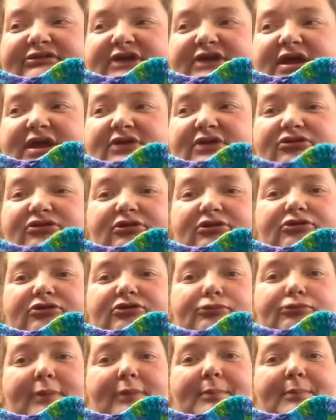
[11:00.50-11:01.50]
Innocence
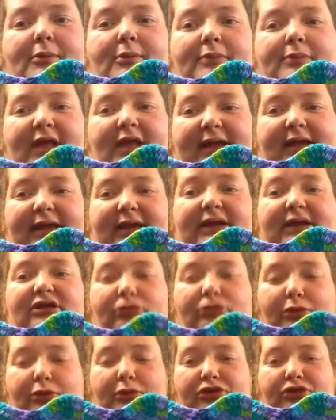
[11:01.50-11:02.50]
Ripple Blanket is what
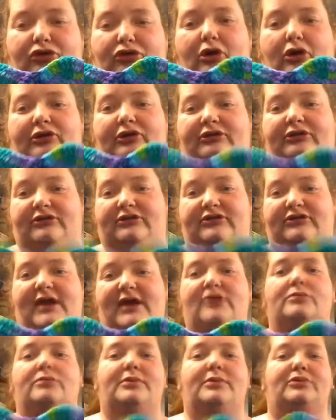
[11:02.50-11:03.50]
it's called in the title.
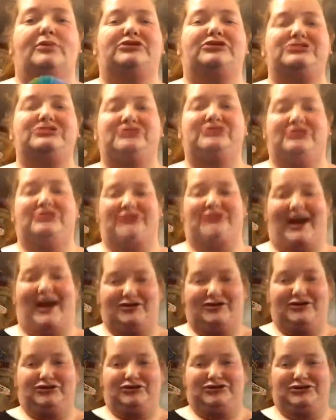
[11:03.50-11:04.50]
But when she's
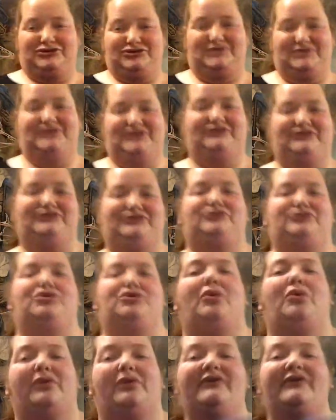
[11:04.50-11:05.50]
actually doing the
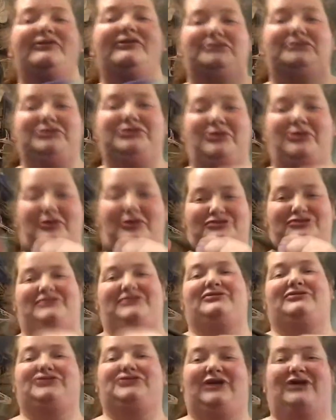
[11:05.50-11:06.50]
tutorial, she calls it a
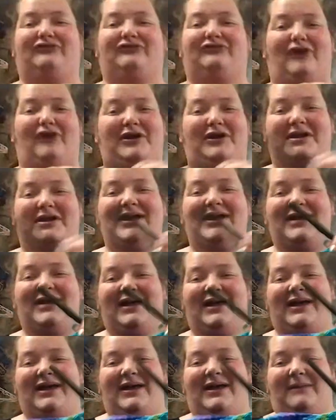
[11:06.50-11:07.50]
chevron.
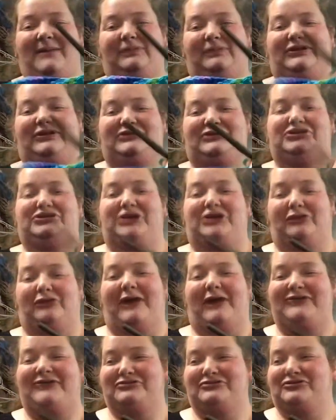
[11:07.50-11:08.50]
But then she
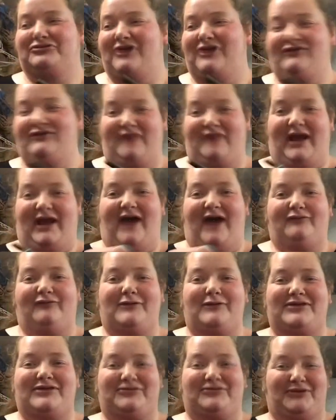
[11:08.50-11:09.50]
corrects herself like halfway
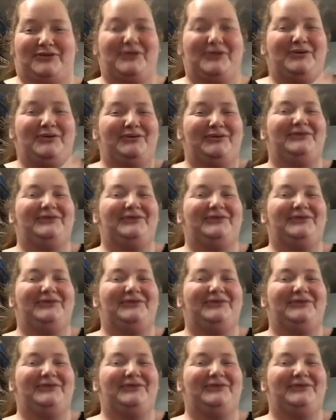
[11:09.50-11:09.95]
through.